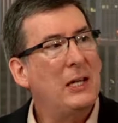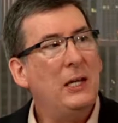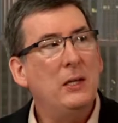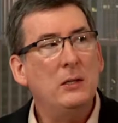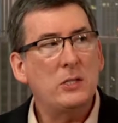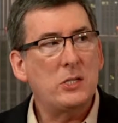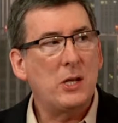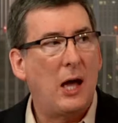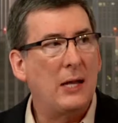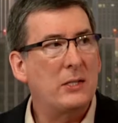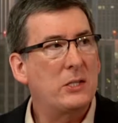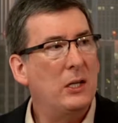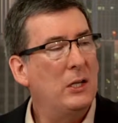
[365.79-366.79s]

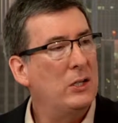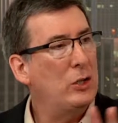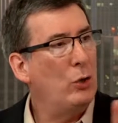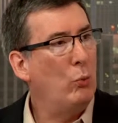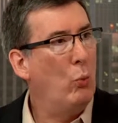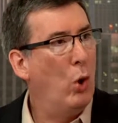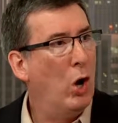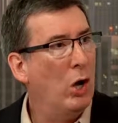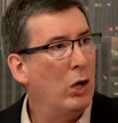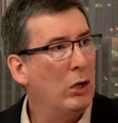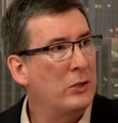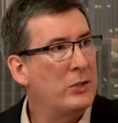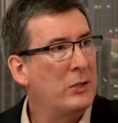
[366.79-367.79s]
insights into the
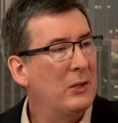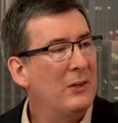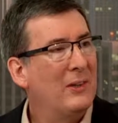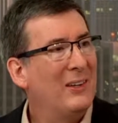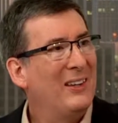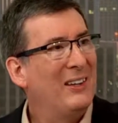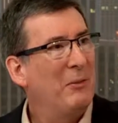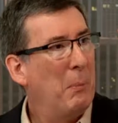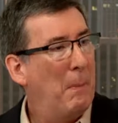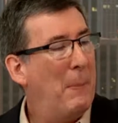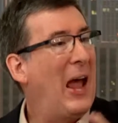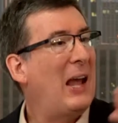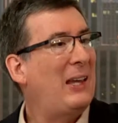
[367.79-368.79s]
world
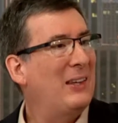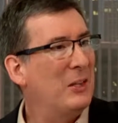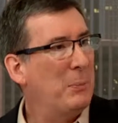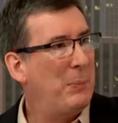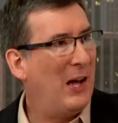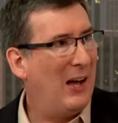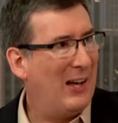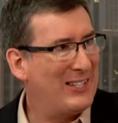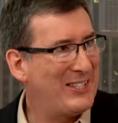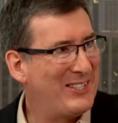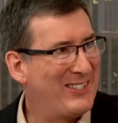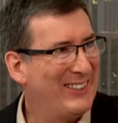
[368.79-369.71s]
back in the past.